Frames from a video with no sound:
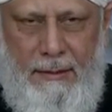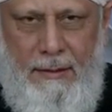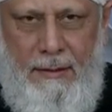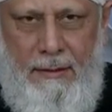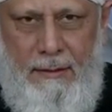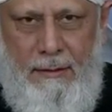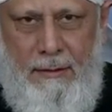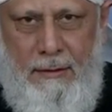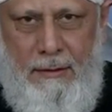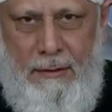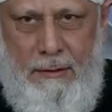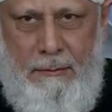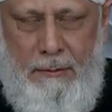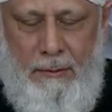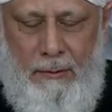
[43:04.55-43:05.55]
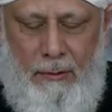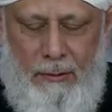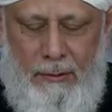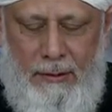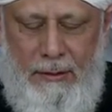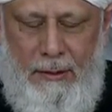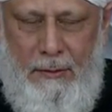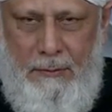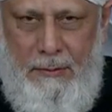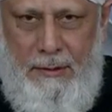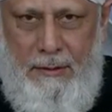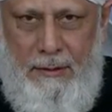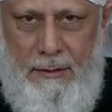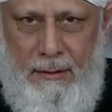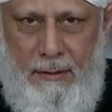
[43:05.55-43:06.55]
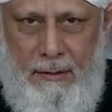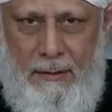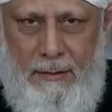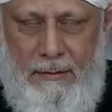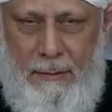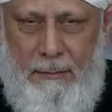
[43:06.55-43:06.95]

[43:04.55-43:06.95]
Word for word: will make himself according to the